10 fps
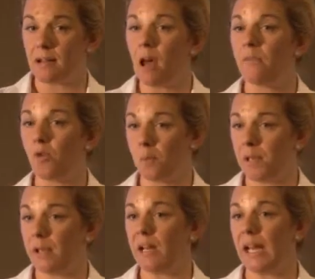
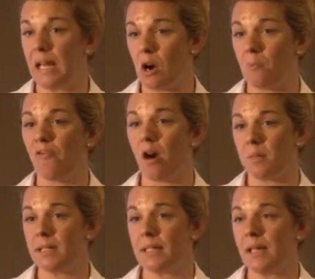non-formulary in our
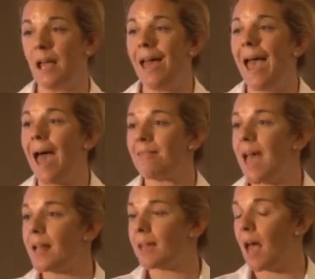pharmacy, at
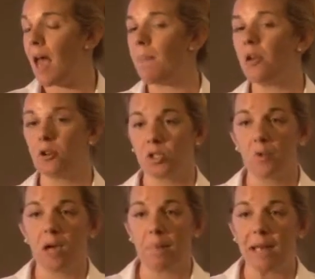that time a nurse will
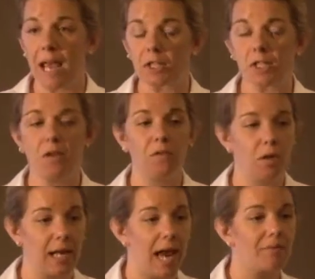come and ask you if you
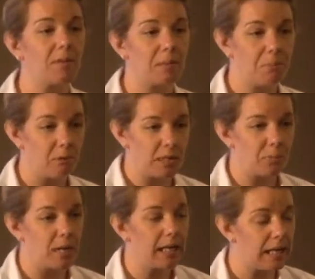can have somebody please
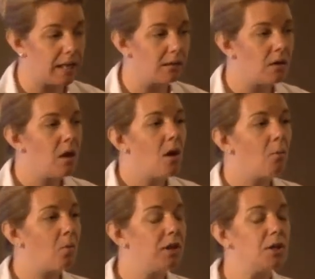bring it in.
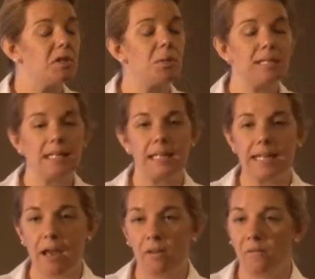What we do is we send it
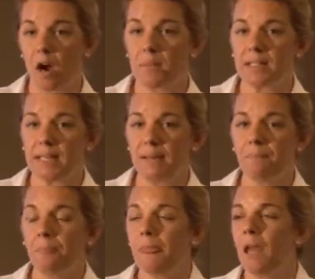down to pharmacy.
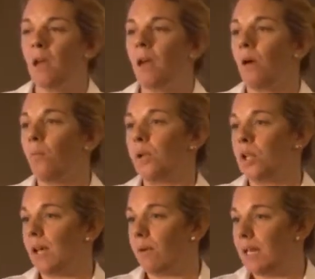When you
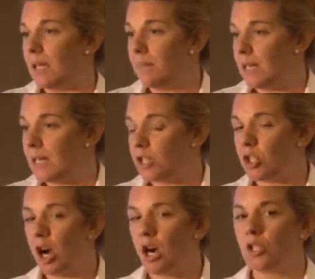get ready to be
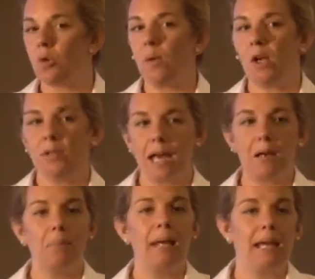discharged, we go down
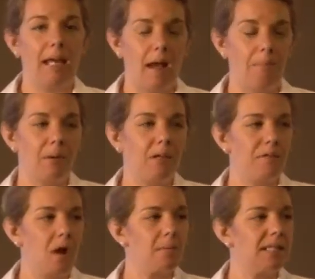and pick it up. But the
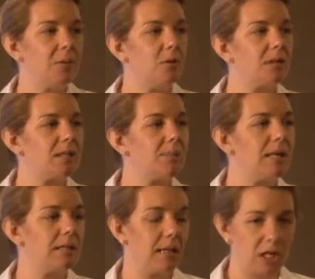pharmacy will
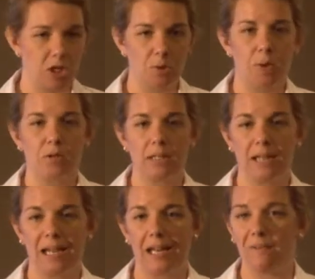dispense it like you're supposed to
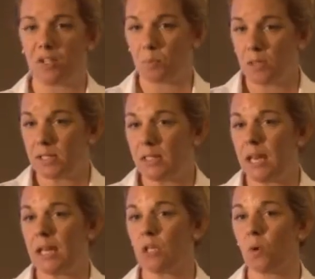take it. If you're supposed to
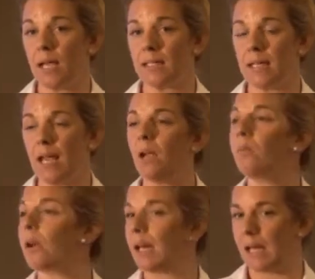take it twice a day,
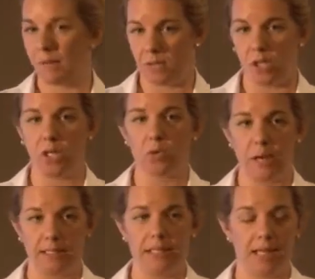we're going to give it to you
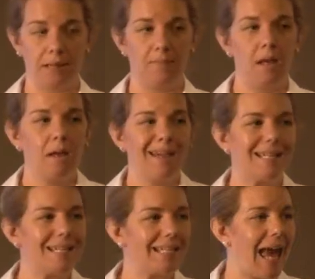twice a day. It
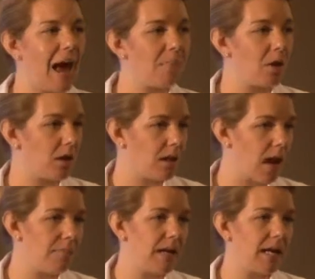doesn't happen on a
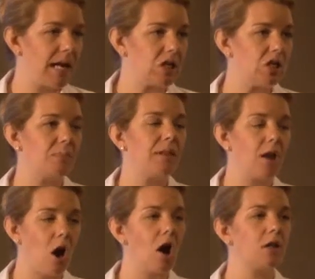lot of medications, but
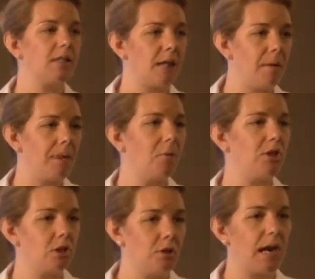there are some that we
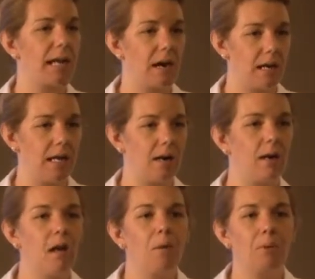do not carry here.
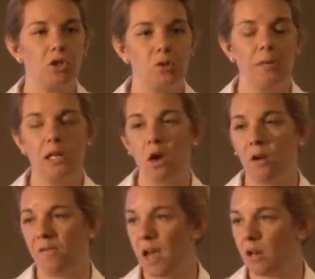But you'll be
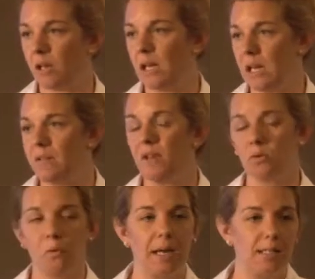notified on an
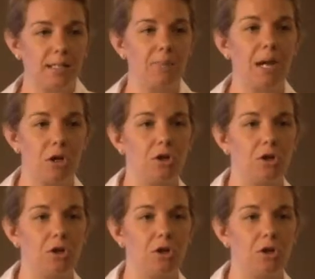individual basis by your